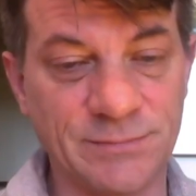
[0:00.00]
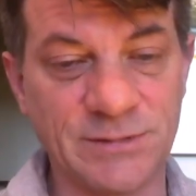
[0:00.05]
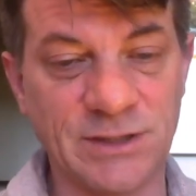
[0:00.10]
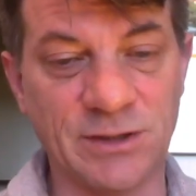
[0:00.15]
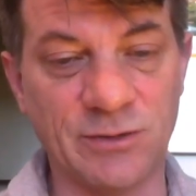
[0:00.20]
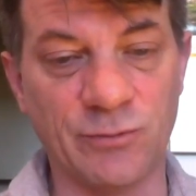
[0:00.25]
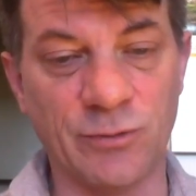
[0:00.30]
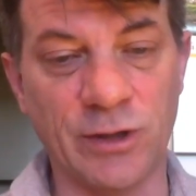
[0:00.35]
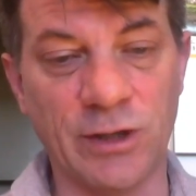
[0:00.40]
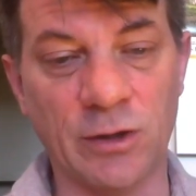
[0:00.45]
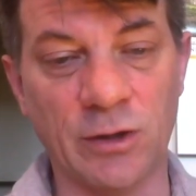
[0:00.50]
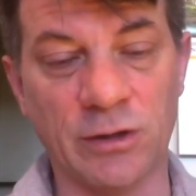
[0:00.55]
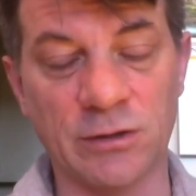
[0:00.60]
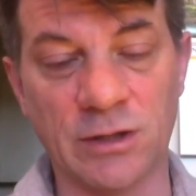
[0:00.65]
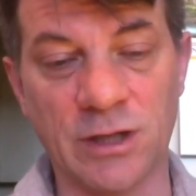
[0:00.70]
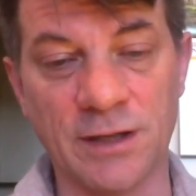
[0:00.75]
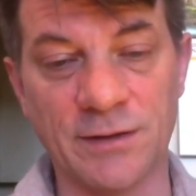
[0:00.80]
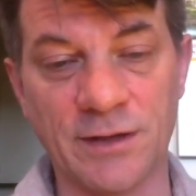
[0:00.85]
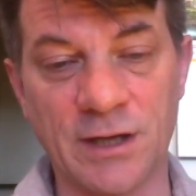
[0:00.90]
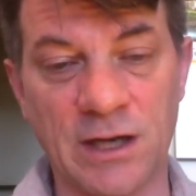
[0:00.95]
Didn't really
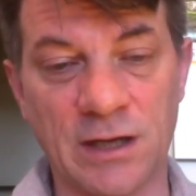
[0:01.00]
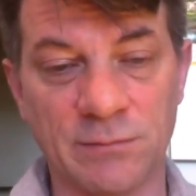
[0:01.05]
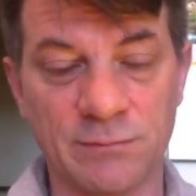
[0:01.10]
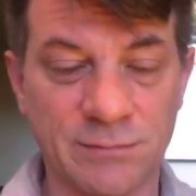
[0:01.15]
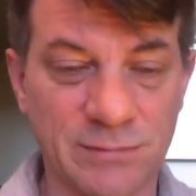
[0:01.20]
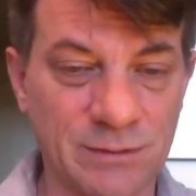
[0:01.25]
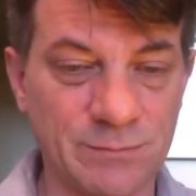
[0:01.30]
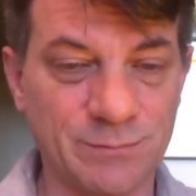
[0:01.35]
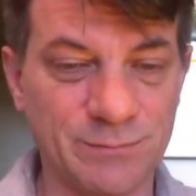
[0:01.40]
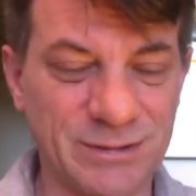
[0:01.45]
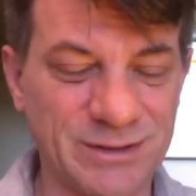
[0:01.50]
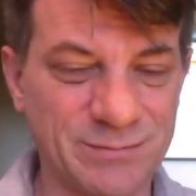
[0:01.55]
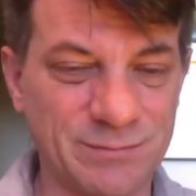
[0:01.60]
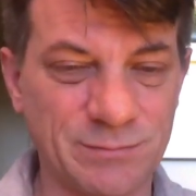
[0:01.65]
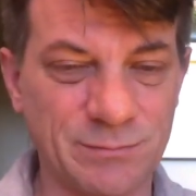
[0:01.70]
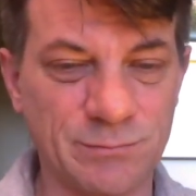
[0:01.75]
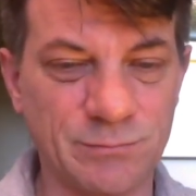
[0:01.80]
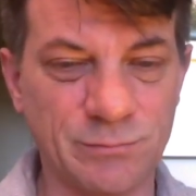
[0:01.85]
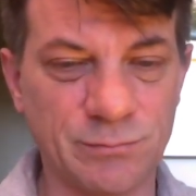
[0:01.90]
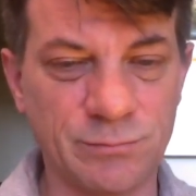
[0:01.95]
look like that, but
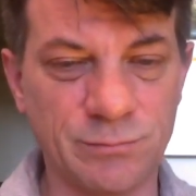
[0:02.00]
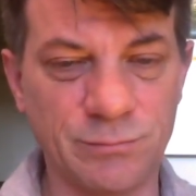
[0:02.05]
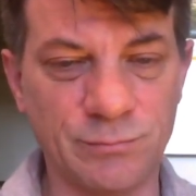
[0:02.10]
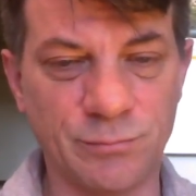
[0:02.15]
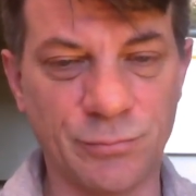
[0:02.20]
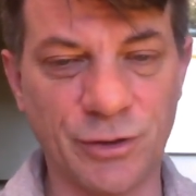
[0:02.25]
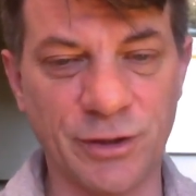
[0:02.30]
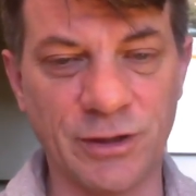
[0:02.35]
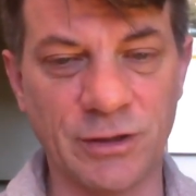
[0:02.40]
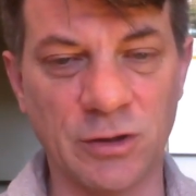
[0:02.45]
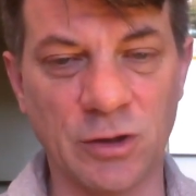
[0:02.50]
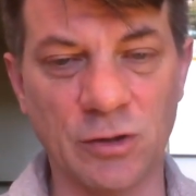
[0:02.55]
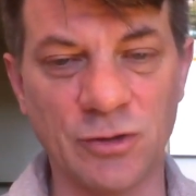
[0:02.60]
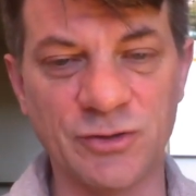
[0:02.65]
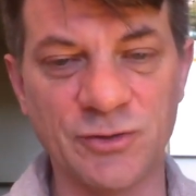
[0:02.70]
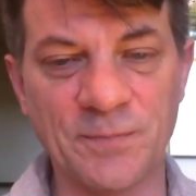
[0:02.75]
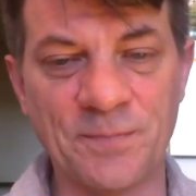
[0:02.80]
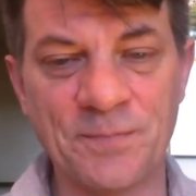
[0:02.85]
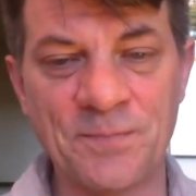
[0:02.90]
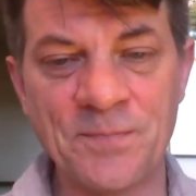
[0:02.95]
pretty
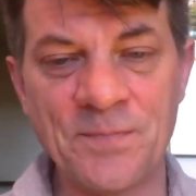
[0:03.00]
close.